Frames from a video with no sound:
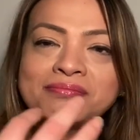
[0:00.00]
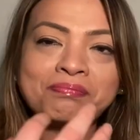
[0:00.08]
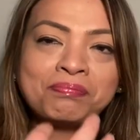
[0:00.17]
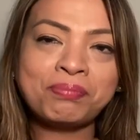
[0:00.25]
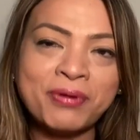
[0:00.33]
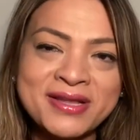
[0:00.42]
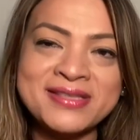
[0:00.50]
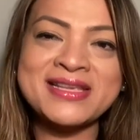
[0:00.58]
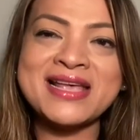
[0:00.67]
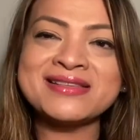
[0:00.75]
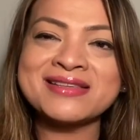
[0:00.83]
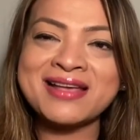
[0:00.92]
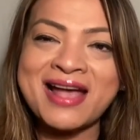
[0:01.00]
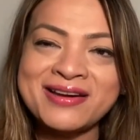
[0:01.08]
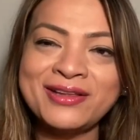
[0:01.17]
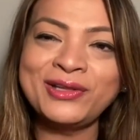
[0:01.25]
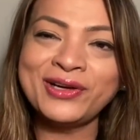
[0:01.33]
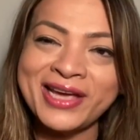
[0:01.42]
princess kind
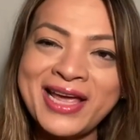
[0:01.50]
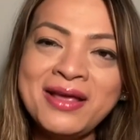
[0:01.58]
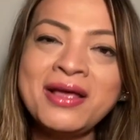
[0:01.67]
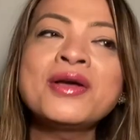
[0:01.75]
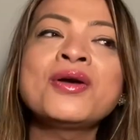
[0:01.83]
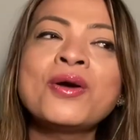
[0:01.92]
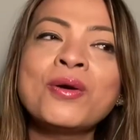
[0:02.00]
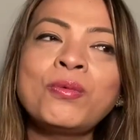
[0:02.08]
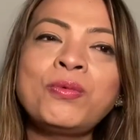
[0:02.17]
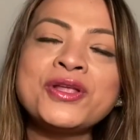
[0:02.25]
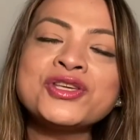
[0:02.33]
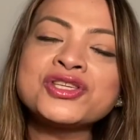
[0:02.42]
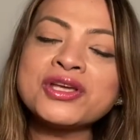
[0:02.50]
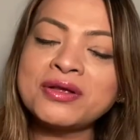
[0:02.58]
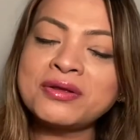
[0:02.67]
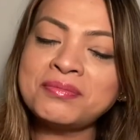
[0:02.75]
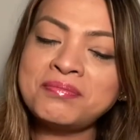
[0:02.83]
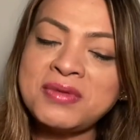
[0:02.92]
of looking, which
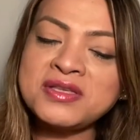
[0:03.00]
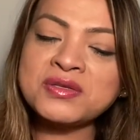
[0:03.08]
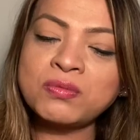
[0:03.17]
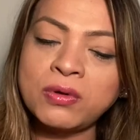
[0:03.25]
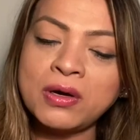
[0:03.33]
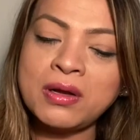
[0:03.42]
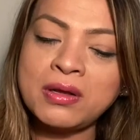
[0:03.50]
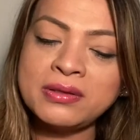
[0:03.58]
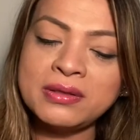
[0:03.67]
Miss World